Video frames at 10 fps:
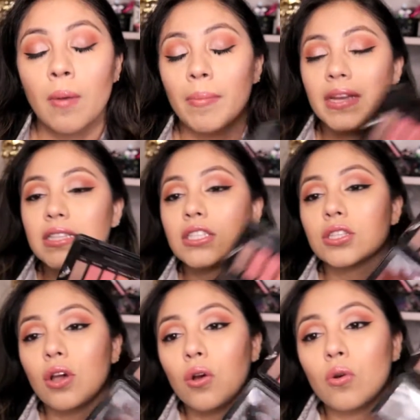but it's
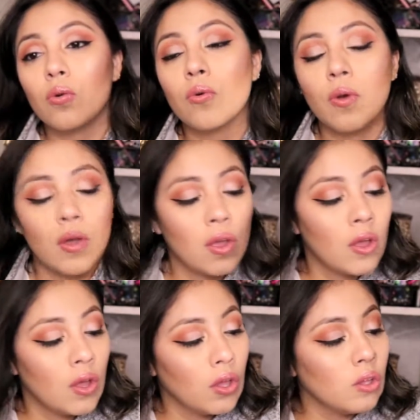so,
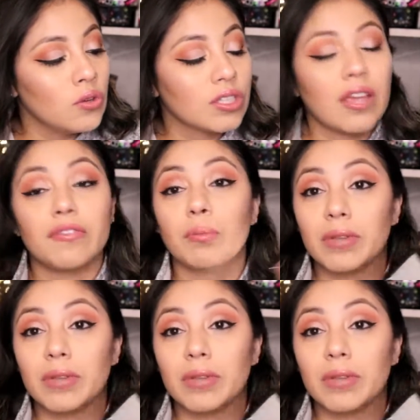you just have to